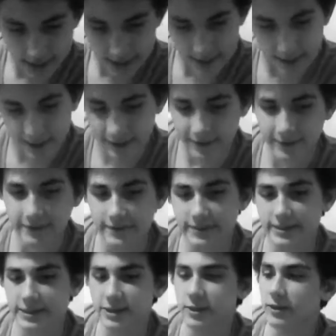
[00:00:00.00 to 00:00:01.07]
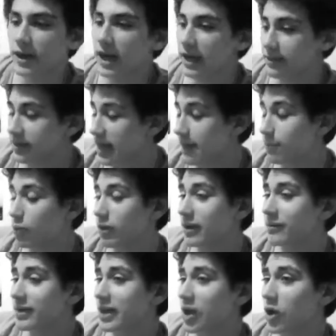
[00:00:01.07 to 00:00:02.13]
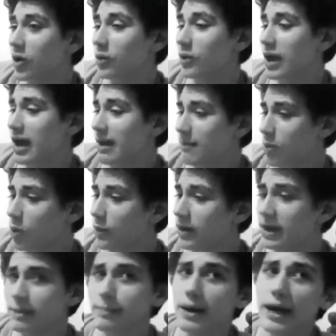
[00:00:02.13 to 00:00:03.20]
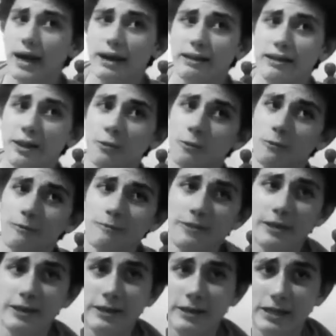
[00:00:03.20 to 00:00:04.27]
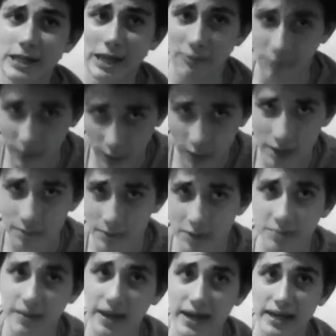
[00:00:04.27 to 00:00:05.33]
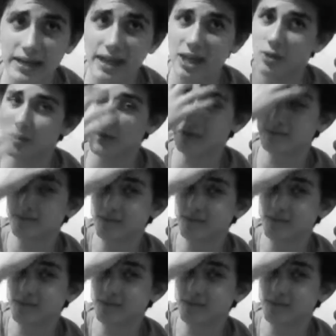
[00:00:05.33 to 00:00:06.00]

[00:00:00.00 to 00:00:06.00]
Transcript: oh. So at that point, I'm like, oh, I'm already behind schedule. Like, very much behind schedule.